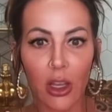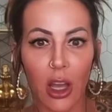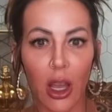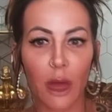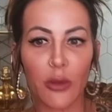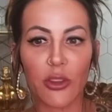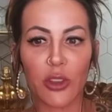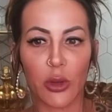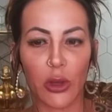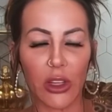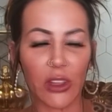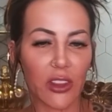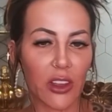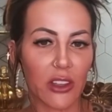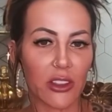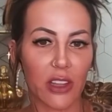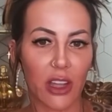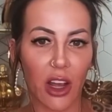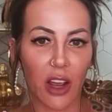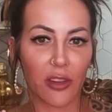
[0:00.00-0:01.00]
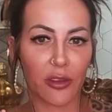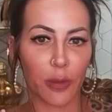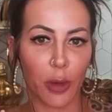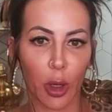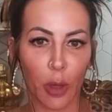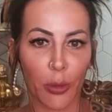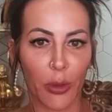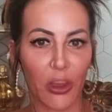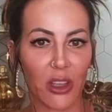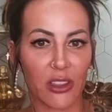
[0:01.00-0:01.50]
I'm doing things that have
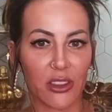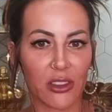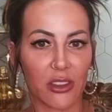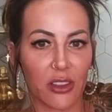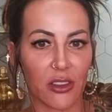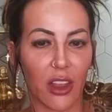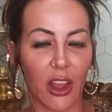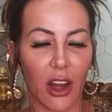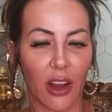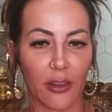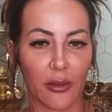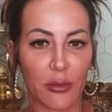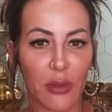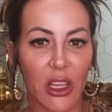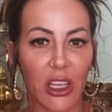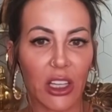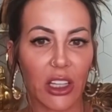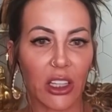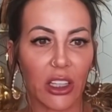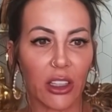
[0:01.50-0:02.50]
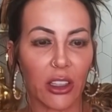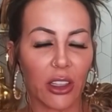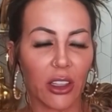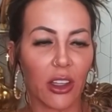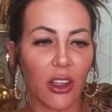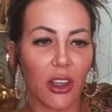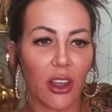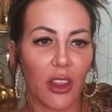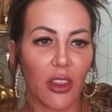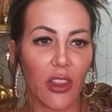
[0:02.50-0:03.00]
purpose, that have meaning,
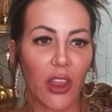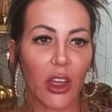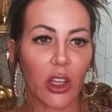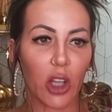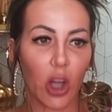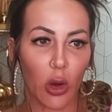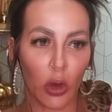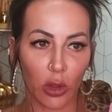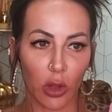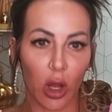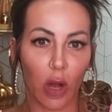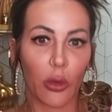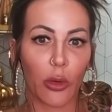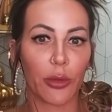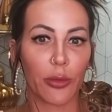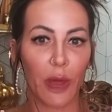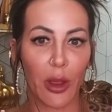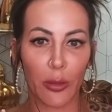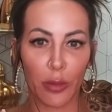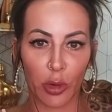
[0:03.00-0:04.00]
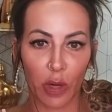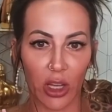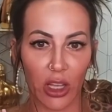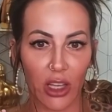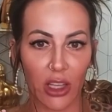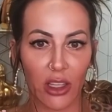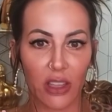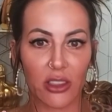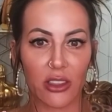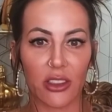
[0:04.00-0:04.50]
that go along with my
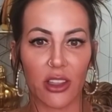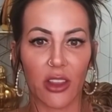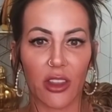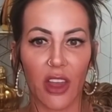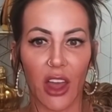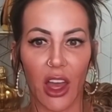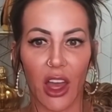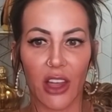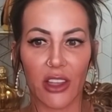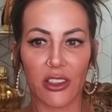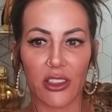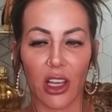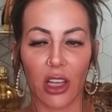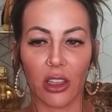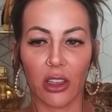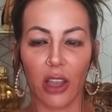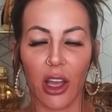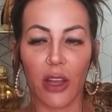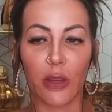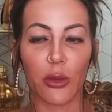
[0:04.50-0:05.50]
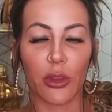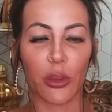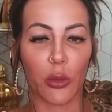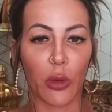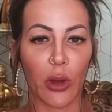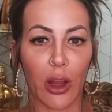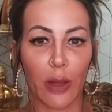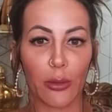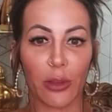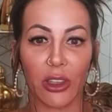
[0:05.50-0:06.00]
brand, that align with
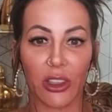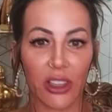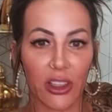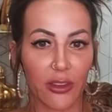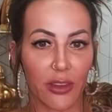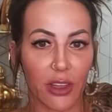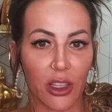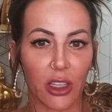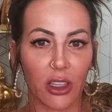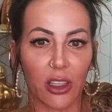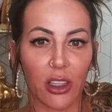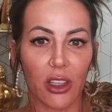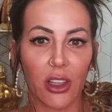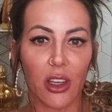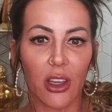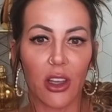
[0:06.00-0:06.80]
what I believe in.